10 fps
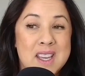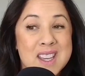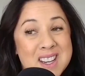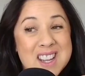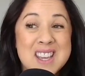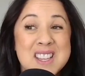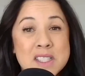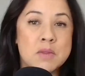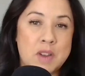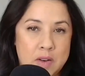it
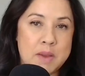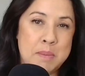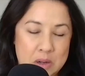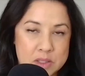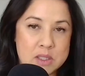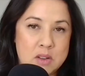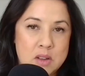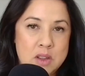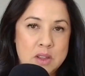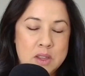is very
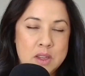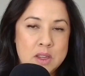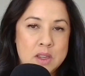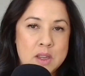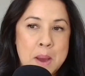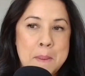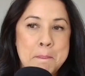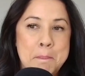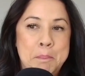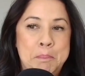personal,
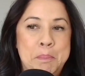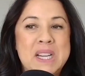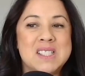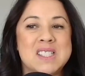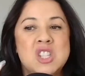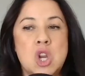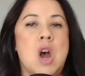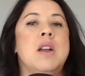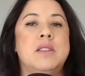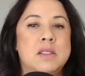but it's
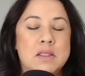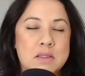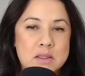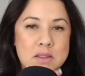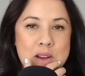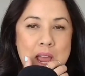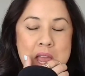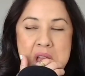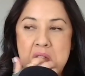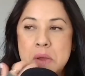not,
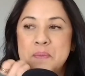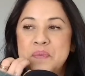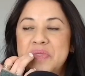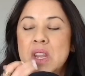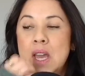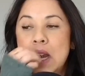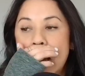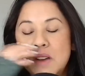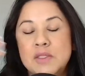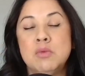right? And I
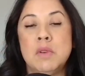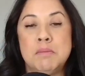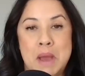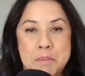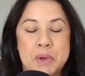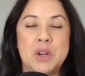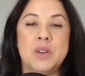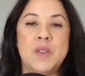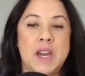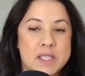have to
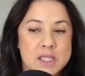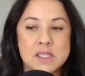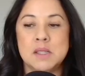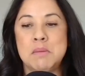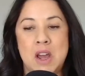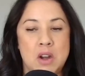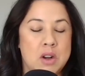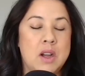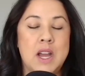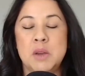remember that it doesn't
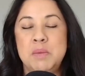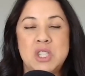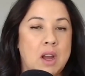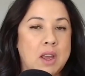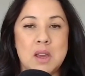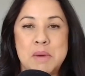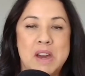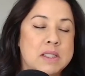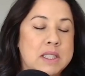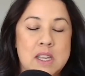matter. I could be talking
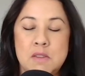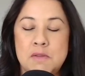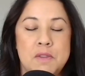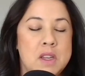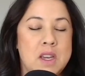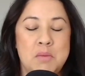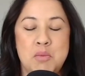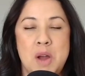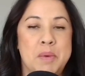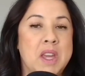about a leaf and
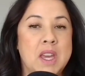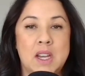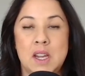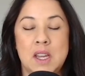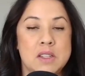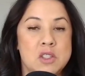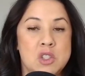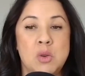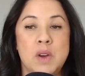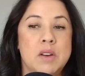propagating and
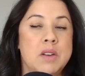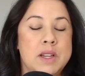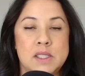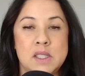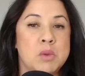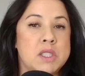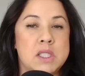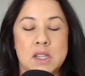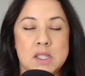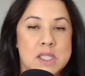soil, and someone's
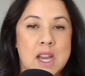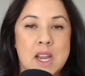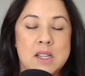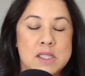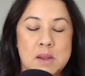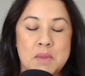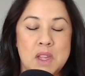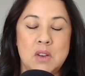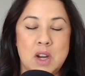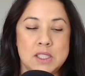going to say
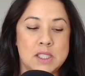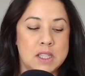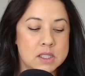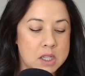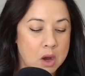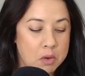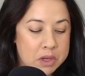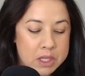something crazy. So